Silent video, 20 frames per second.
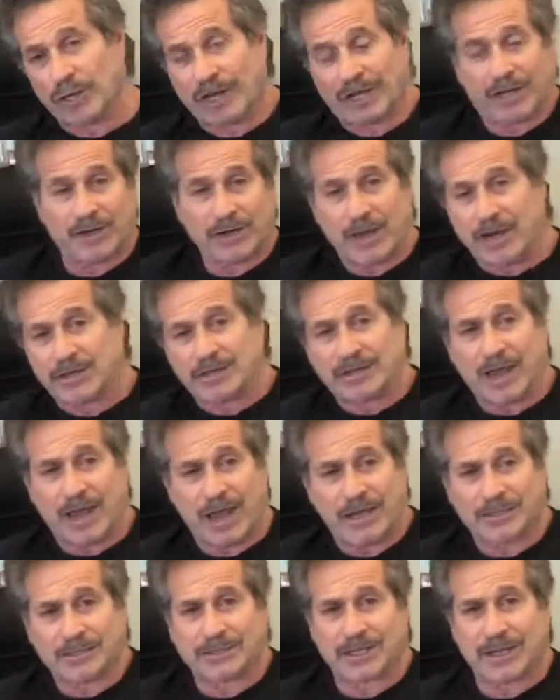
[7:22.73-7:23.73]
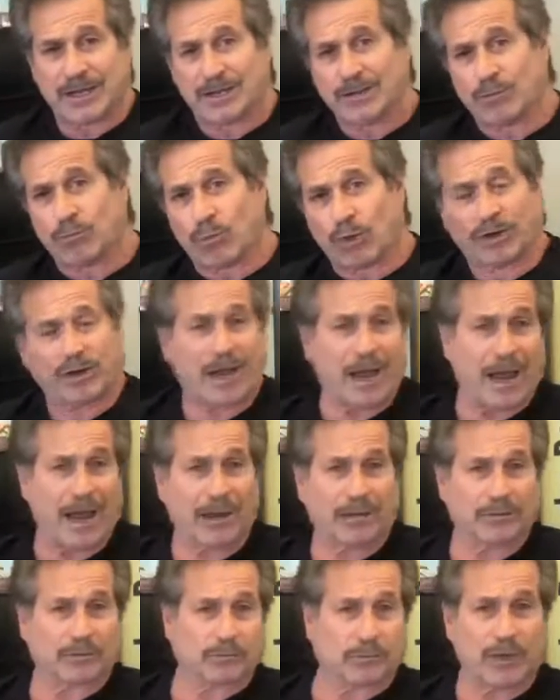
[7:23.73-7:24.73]
like a nutcase and work
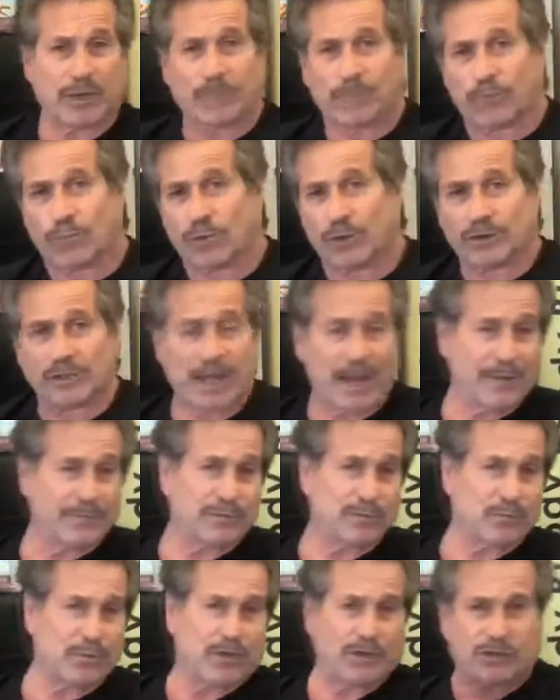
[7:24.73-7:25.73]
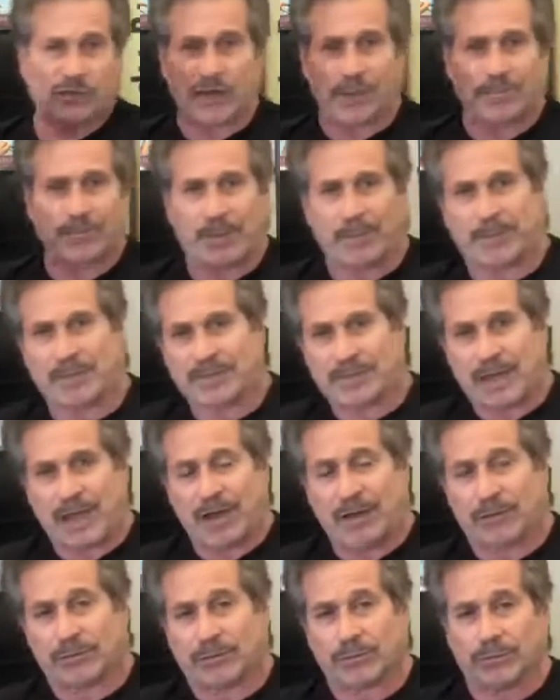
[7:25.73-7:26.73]
out 3-4 times a week, jump up and
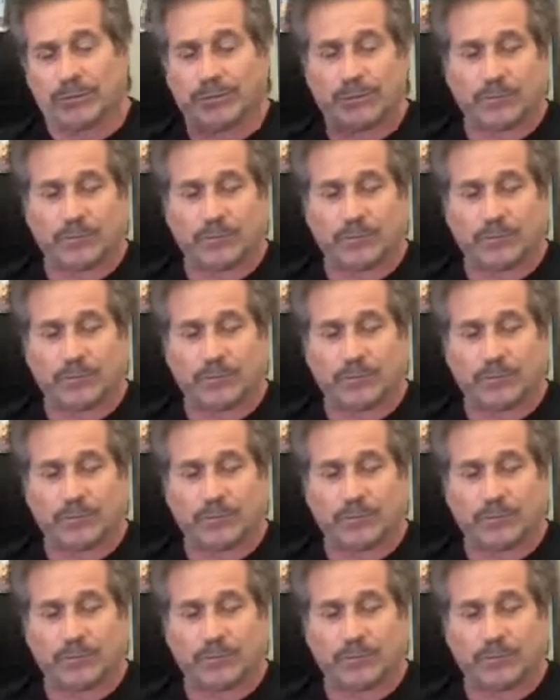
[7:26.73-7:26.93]
down,